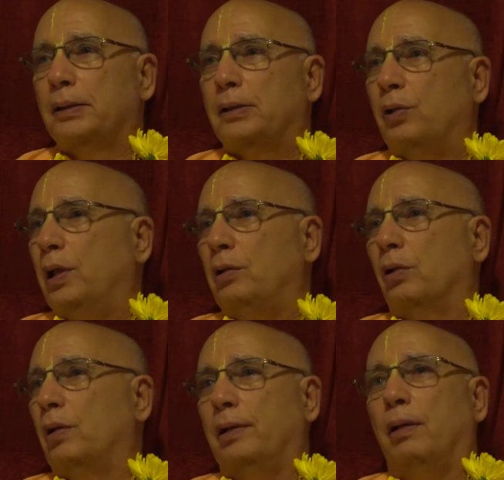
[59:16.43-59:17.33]
So then
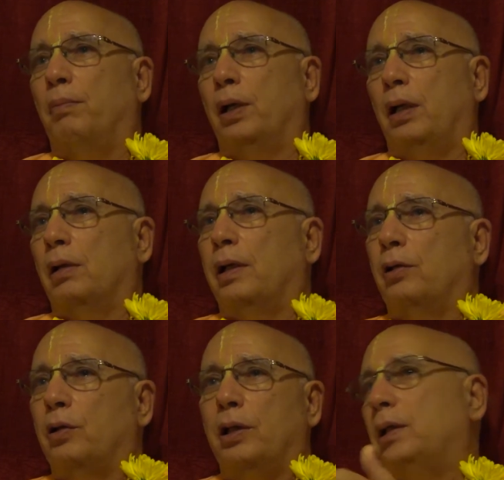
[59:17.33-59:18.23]
you're like the money
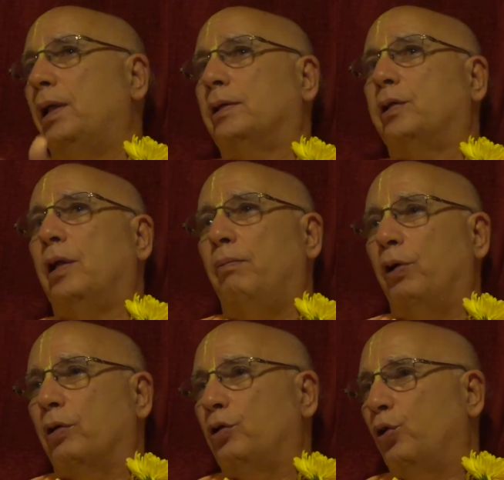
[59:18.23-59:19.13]
lender. And then next time
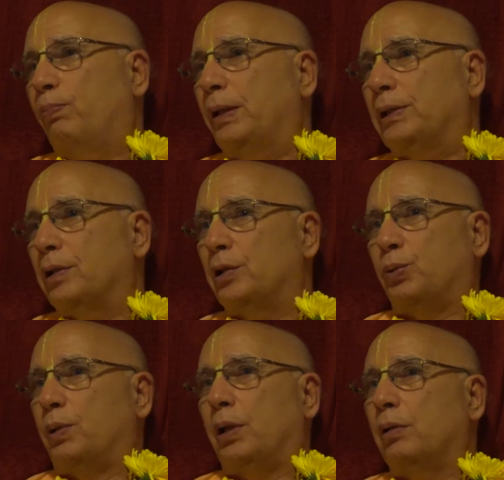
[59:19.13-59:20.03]
you could do
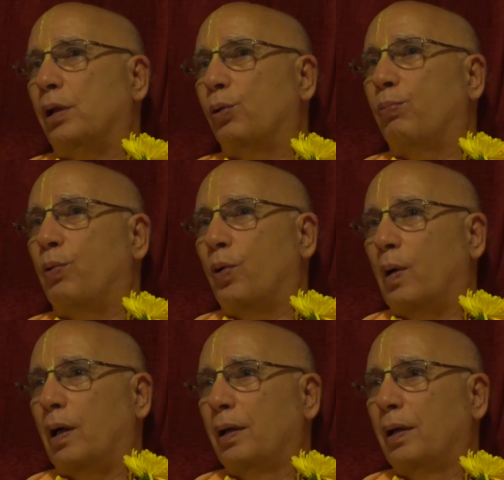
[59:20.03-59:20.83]
business with a little more.